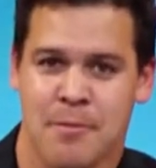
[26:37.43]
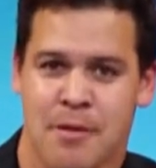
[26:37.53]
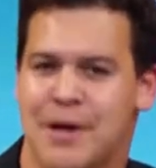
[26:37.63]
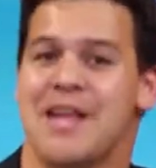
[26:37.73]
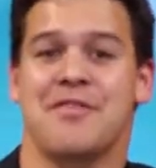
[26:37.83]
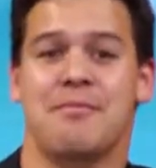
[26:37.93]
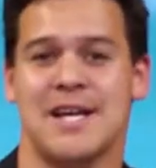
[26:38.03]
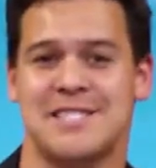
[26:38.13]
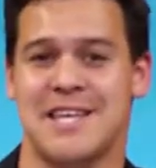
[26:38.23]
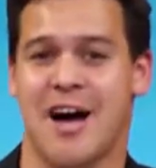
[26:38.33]
But even
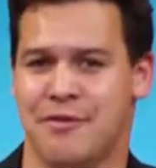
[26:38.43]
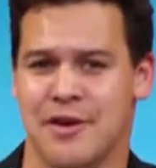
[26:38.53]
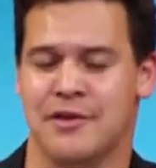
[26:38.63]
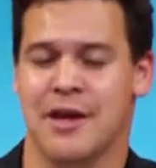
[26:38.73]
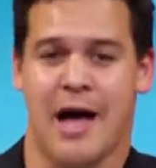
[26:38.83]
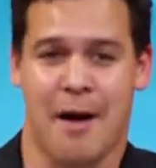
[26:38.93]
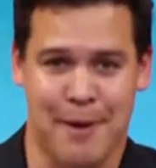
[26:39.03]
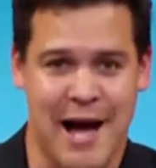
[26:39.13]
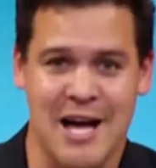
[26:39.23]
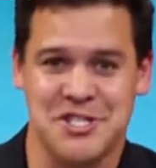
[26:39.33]
myself as a
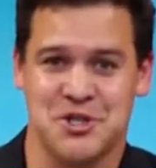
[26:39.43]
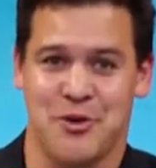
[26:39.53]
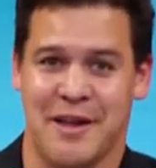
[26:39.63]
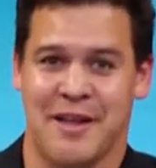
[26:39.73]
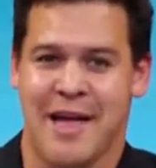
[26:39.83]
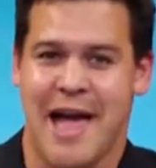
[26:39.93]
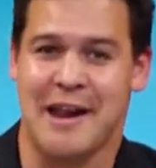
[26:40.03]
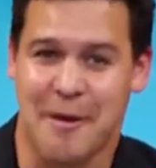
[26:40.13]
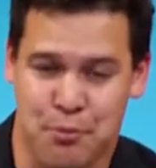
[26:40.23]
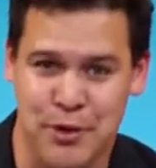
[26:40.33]
pastor
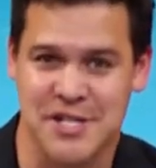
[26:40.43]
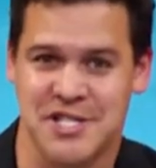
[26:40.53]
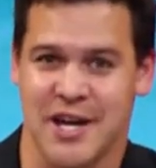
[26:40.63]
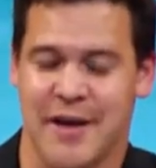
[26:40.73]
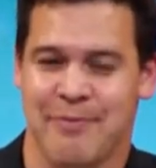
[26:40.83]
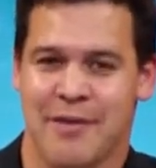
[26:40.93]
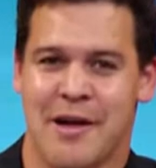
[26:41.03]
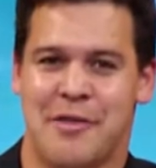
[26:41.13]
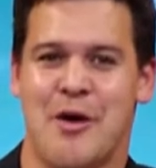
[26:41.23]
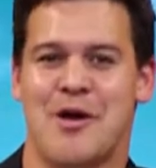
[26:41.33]
and a preacher,
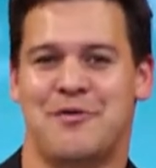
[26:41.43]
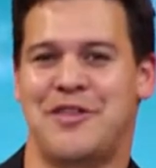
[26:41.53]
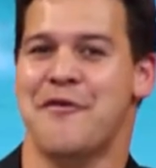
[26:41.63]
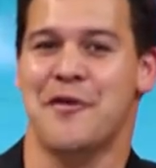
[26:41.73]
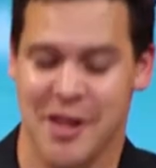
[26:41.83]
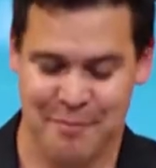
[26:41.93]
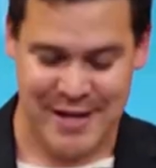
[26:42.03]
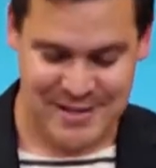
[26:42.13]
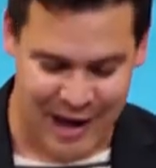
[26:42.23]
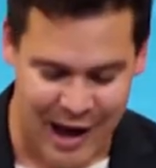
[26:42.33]
there have definitely
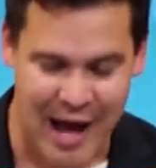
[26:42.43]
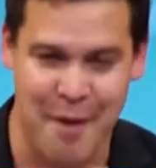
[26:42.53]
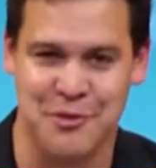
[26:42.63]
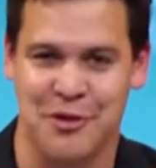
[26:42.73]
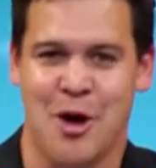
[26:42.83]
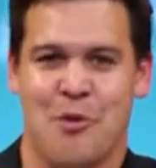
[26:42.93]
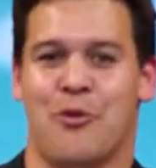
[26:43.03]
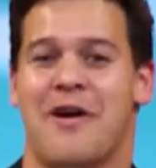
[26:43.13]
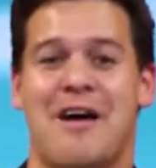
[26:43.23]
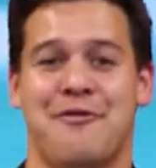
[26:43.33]
been times
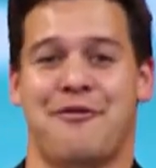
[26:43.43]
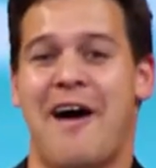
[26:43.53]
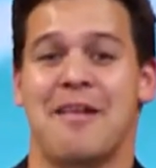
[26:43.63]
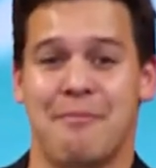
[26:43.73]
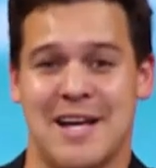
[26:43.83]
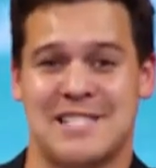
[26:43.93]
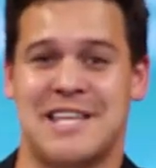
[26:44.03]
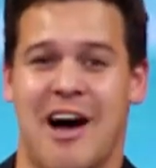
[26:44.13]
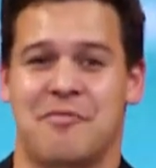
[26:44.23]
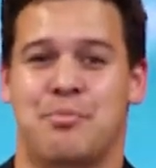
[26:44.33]
where I found
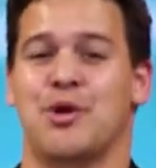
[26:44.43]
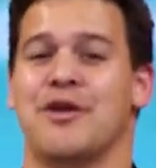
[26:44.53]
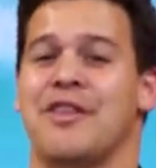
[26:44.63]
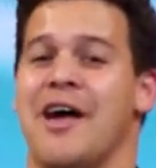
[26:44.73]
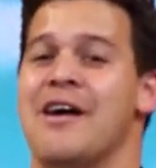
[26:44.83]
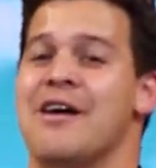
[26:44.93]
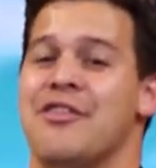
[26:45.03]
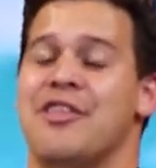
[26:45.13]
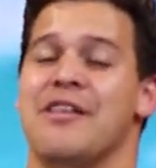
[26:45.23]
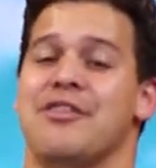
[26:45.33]
myself putting
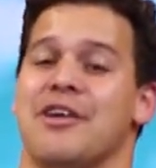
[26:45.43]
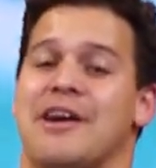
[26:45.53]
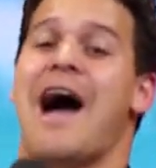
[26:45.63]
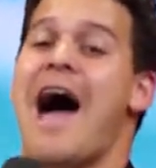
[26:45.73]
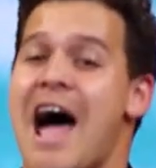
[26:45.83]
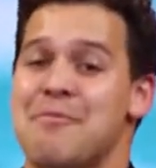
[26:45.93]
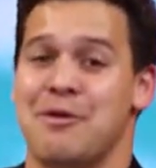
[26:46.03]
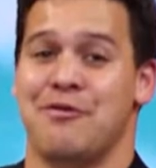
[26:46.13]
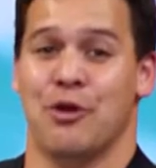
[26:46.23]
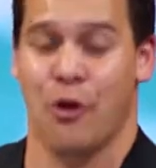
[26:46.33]
the cart
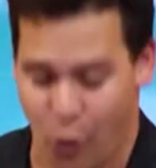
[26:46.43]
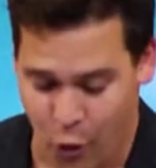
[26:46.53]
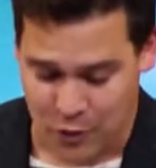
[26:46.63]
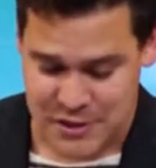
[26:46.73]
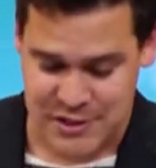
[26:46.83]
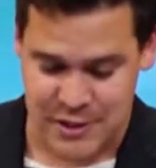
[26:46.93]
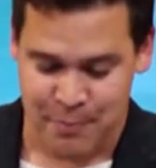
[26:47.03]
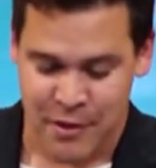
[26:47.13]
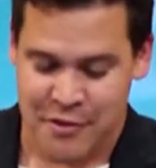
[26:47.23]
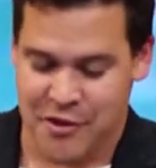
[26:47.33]
before the horse.
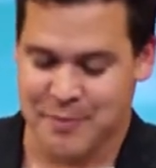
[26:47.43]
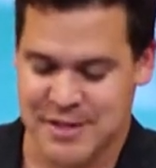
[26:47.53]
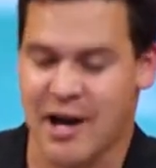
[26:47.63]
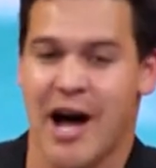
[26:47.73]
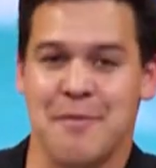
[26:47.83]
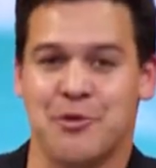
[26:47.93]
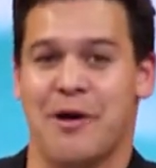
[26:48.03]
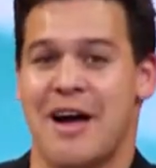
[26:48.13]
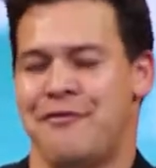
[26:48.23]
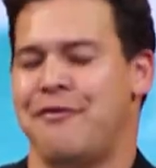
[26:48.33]
There have been times where
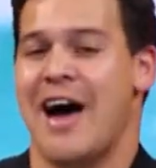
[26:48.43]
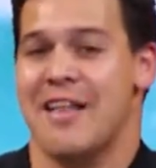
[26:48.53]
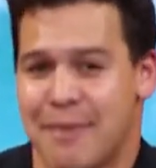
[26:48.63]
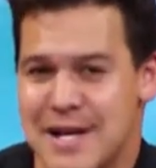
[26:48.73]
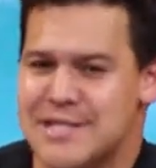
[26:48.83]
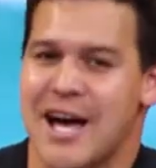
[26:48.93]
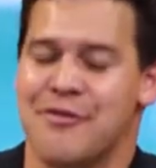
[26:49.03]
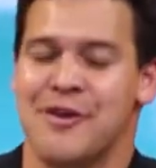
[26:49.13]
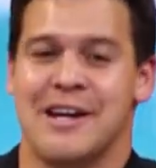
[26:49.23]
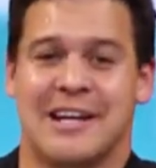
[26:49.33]
I found
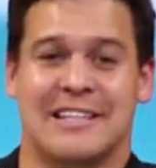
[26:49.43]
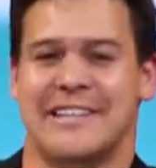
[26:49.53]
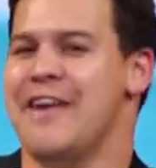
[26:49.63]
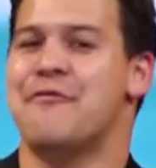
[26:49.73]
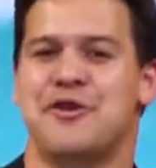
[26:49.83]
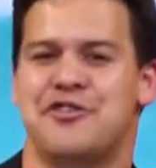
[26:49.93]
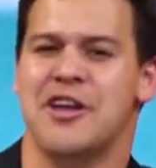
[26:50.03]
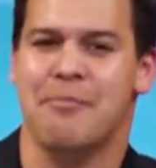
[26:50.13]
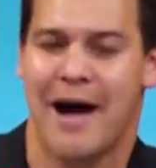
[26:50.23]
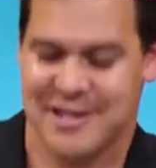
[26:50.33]
myself
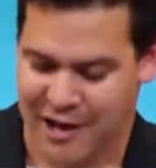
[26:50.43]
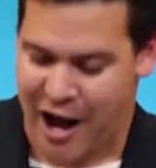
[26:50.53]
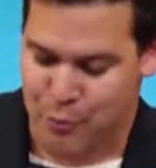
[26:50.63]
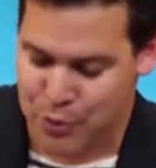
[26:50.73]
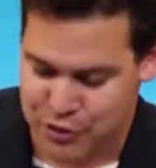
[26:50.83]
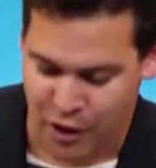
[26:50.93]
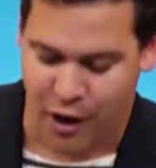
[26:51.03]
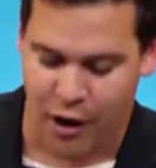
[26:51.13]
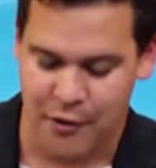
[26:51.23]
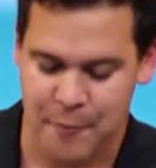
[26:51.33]
leveraging my time with
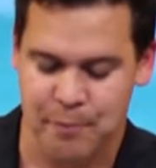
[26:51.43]
God,